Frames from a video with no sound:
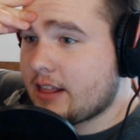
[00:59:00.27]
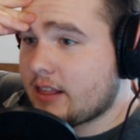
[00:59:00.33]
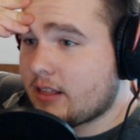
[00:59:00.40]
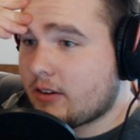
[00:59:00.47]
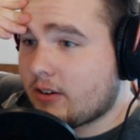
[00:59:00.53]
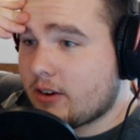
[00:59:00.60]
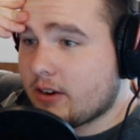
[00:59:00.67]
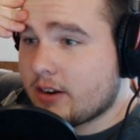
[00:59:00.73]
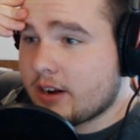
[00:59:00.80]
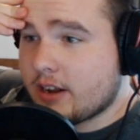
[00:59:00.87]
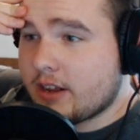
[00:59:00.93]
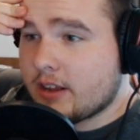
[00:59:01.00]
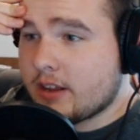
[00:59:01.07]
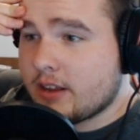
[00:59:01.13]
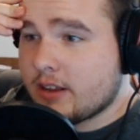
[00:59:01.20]
learn
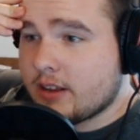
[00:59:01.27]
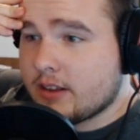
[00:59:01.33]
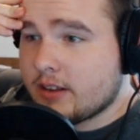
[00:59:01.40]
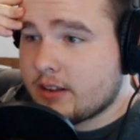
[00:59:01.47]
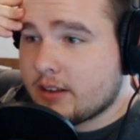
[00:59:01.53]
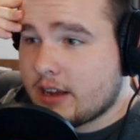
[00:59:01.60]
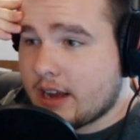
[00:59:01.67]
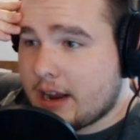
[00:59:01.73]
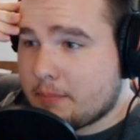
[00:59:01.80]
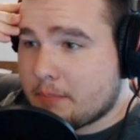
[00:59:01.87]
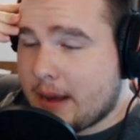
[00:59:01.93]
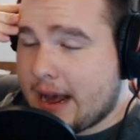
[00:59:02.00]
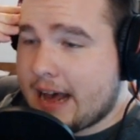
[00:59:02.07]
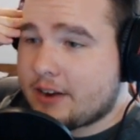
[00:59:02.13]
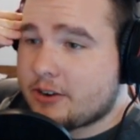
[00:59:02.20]
and
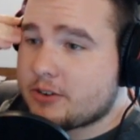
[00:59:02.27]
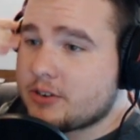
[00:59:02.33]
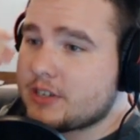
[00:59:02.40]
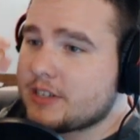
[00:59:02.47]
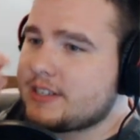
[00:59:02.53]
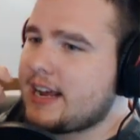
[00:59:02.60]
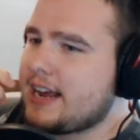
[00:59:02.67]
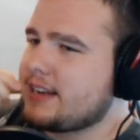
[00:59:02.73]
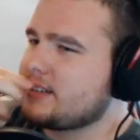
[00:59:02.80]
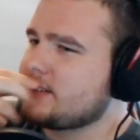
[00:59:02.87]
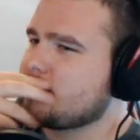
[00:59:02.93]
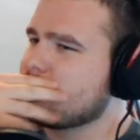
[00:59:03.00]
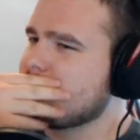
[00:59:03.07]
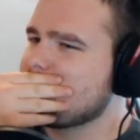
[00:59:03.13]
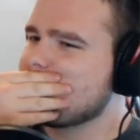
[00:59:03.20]
pattern detect.
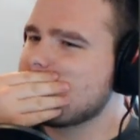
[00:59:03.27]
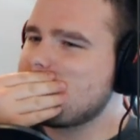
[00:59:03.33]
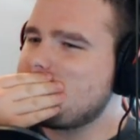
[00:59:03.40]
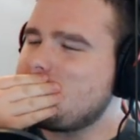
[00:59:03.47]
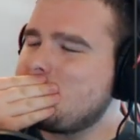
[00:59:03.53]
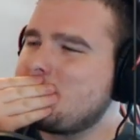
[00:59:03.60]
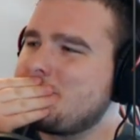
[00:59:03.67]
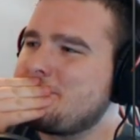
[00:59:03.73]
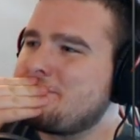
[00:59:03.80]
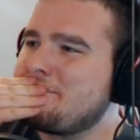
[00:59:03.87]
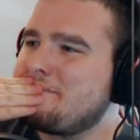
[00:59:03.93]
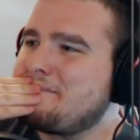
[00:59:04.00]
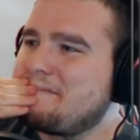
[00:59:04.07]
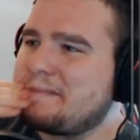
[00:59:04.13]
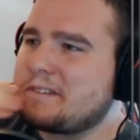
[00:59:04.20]

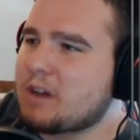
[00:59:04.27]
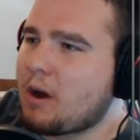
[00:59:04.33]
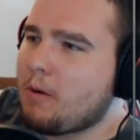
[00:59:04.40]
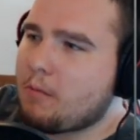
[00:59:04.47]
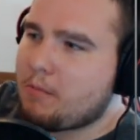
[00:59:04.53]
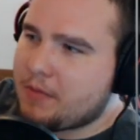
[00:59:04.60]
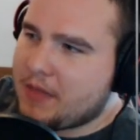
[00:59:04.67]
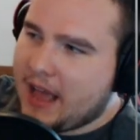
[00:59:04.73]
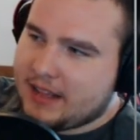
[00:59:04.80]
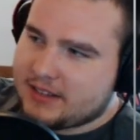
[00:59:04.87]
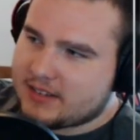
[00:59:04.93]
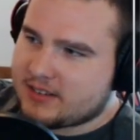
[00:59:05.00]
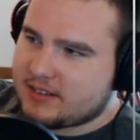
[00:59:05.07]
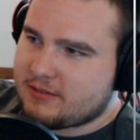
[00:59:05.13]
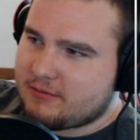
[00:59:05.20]
So
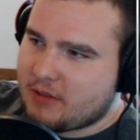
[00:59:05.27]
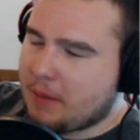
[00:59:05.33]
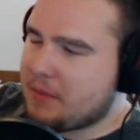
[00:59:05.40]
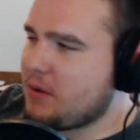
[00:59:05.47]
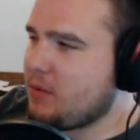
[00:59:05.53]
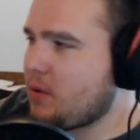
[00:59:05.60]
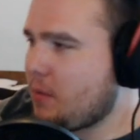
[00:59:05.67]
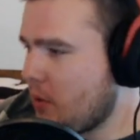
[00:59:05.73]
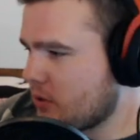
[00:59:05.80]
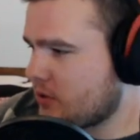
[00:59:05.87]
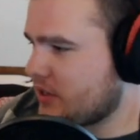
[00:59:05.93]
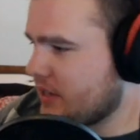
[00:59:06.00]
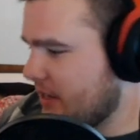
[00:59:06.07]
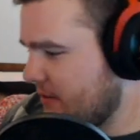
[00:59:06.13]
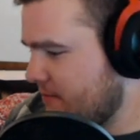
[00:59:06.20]
that's, I mean, we're
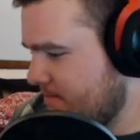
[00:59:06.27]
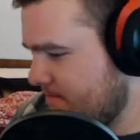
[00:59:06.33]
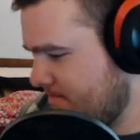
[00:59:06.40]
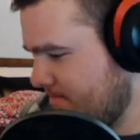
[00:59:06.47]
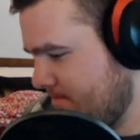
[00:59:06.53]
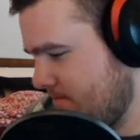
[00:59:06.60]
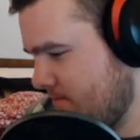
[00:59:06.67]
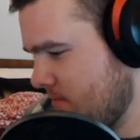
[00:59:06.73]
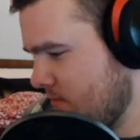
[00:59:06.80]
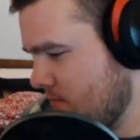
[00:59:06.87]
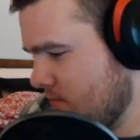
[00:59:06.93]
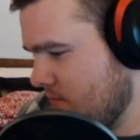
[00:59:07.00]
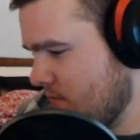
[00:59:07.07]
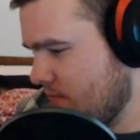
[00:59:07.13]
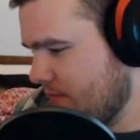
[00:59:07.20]
mostly,
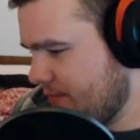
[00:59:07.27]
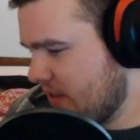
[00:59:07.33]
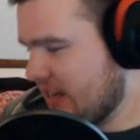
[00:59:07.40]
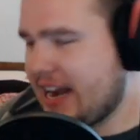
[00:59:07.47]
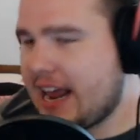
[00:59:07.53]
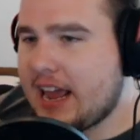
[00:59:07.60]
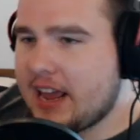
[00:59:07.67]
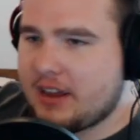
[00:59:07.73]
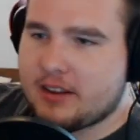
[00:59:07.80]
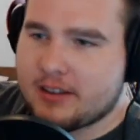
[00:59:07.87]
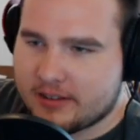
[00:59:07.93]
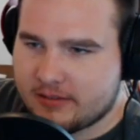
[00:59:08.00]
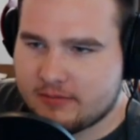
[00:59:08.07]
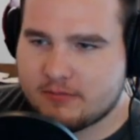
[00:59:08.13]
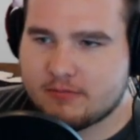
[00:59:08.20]
today,
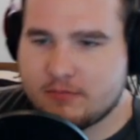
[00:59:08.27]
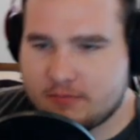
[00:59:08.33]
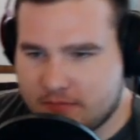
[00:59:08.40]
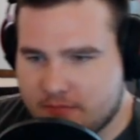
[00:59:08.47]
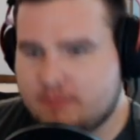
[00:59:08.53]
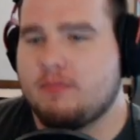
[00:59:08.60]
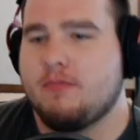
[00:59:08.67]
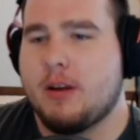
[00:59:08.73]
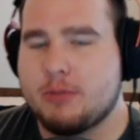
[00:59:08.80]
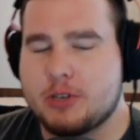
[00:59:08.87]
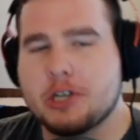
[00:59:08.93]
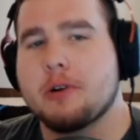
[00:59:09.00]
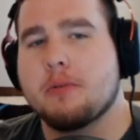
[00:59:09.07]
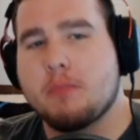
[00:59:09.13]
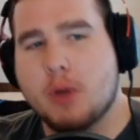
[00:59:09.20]
I'm
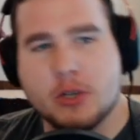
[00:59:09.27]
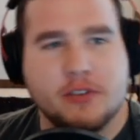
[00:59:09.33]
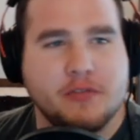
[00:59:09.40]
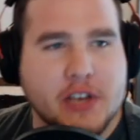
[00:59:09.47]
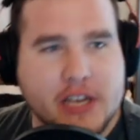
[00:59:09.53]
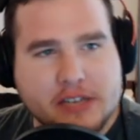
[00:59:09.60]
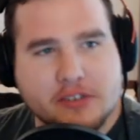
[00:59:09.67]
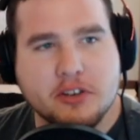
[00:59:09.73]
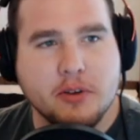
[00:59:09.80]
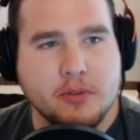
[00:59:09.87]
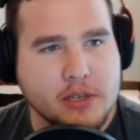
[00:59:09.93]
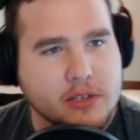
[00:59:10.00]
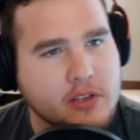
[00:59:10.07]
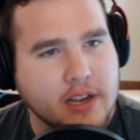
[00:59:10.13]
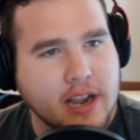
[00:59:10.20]
sure most of you guys know
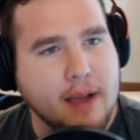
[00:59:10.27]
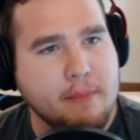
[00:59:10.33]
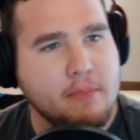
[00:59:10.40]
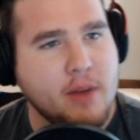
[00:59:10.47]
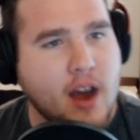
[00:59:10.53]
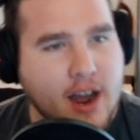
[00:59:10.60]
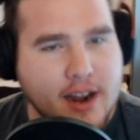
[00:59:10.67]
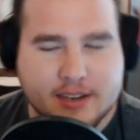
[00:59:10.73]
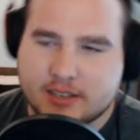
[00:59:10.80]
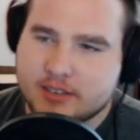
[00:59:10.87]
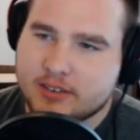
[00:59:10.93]
this, like, I'm a